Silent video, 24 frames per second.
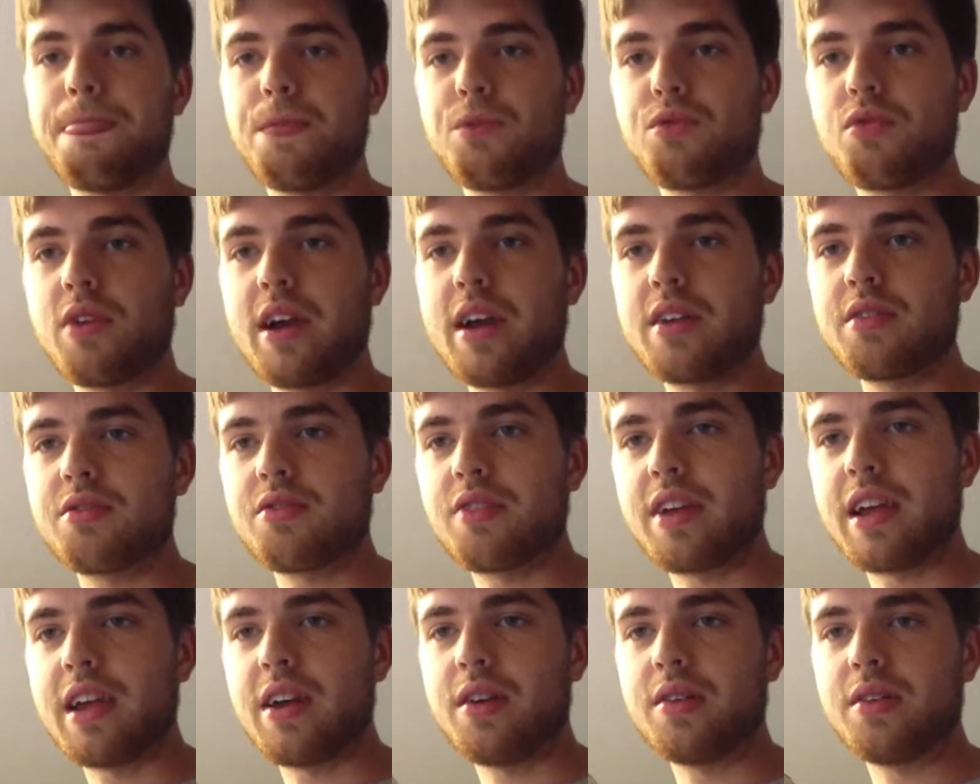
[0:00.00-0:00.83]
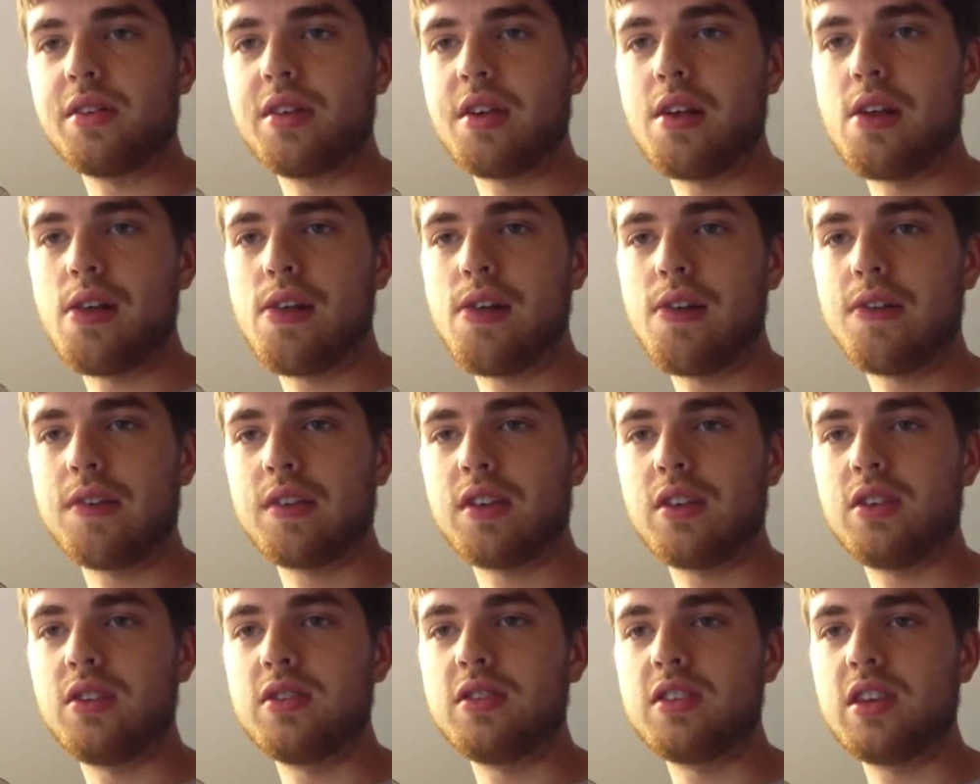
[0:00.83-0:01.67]
Right around,
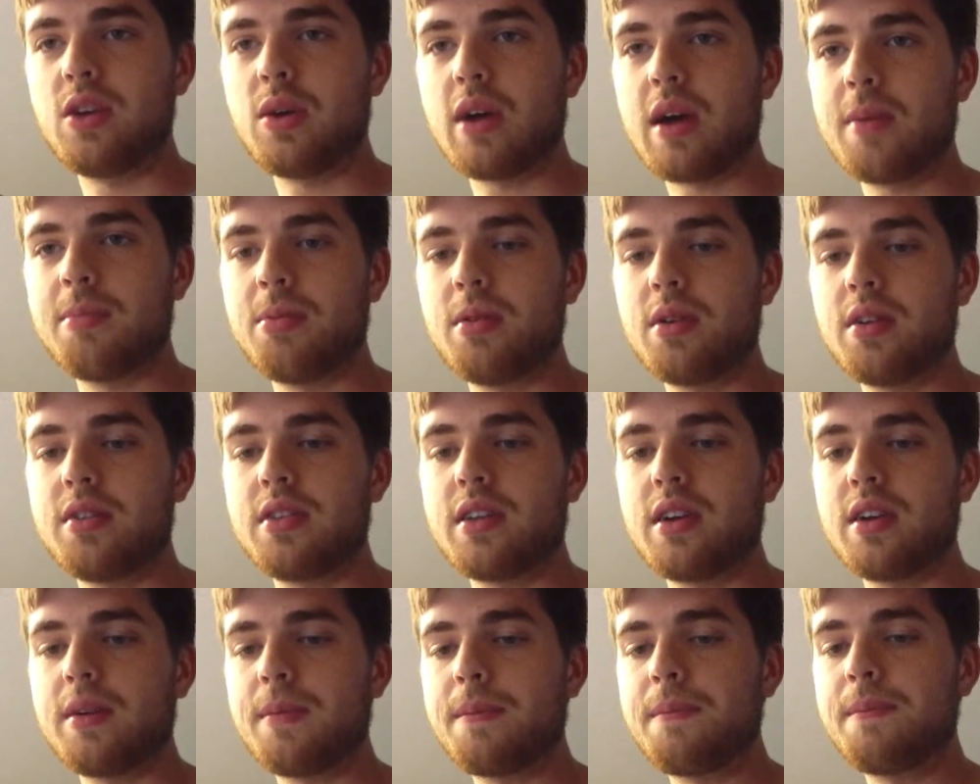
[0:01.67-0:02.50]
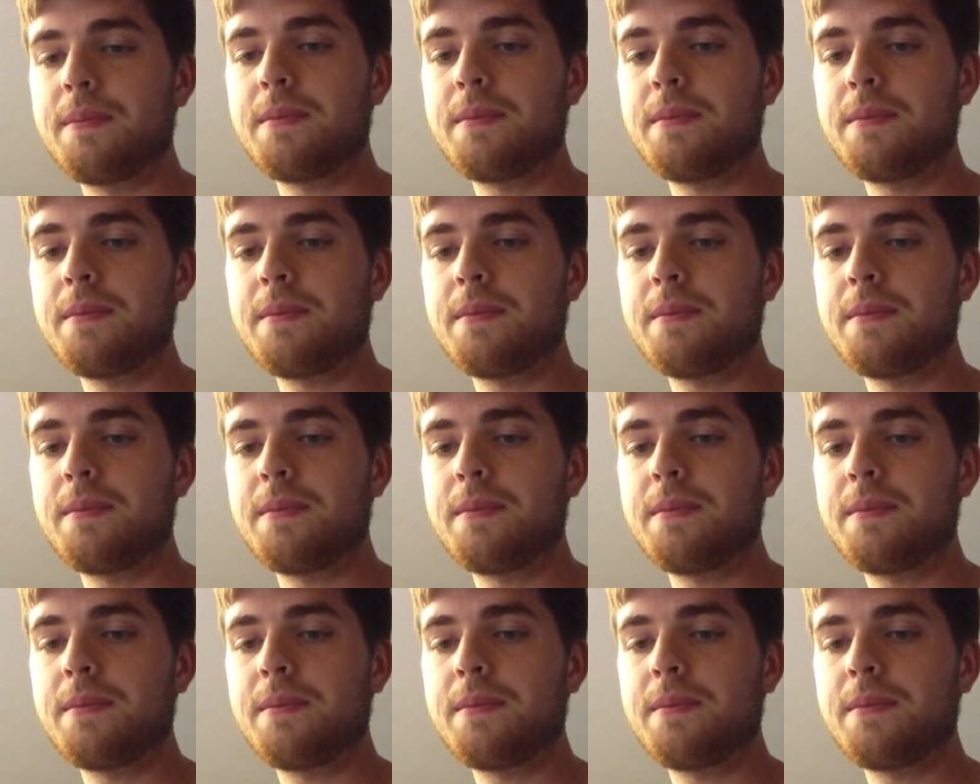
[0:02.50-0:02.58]
you see where I put it there?